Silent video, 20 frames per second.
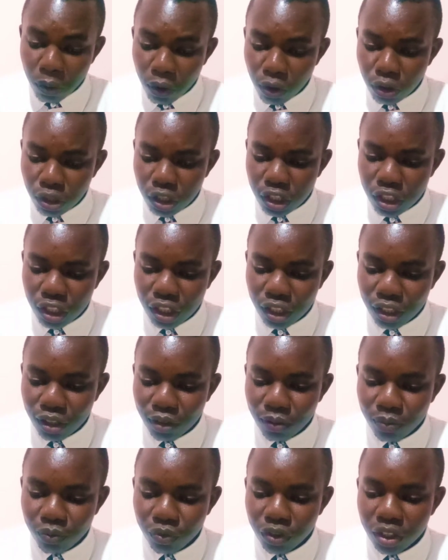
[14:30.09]
bought
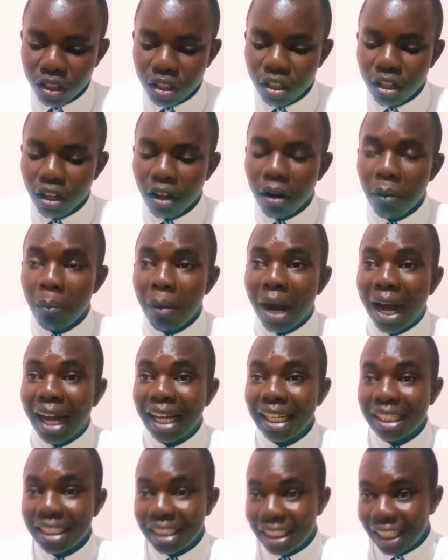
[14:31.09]

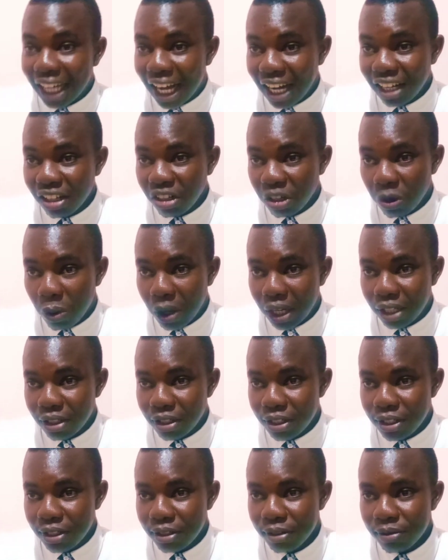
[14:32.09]
by the hungry
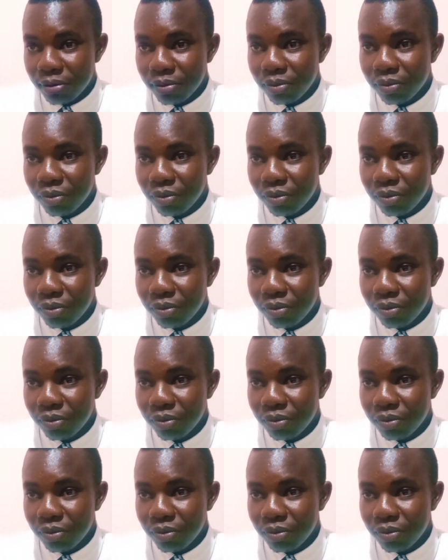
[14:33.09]
ones.